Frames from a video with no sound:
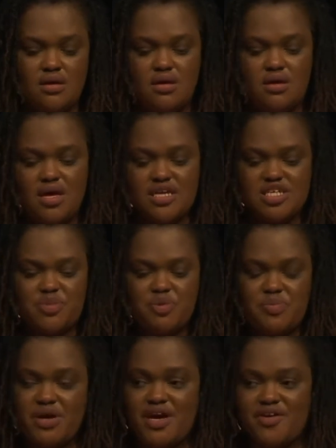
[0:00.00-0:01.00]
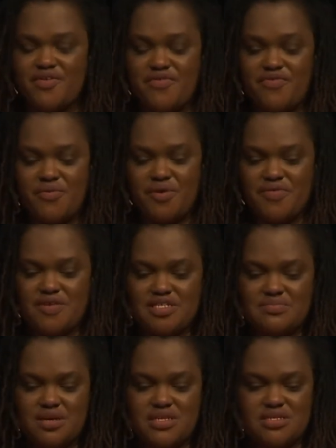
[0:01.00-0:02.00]
As I prepared for this
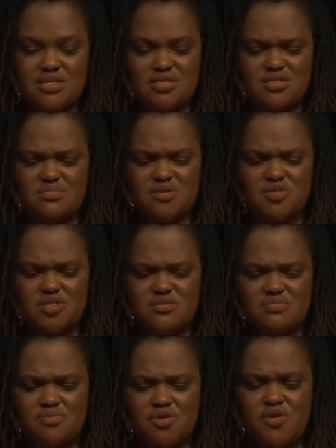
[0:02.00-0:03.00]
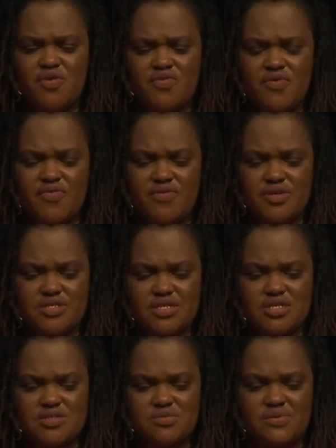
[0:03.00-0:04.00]
message, the most beautiful
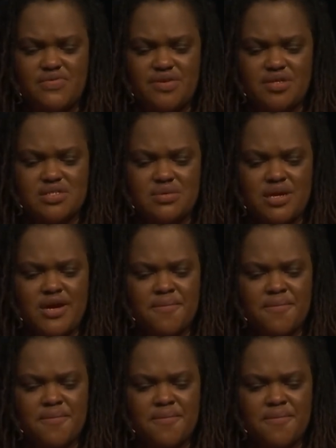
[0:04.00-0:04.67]
verses were revealed to me.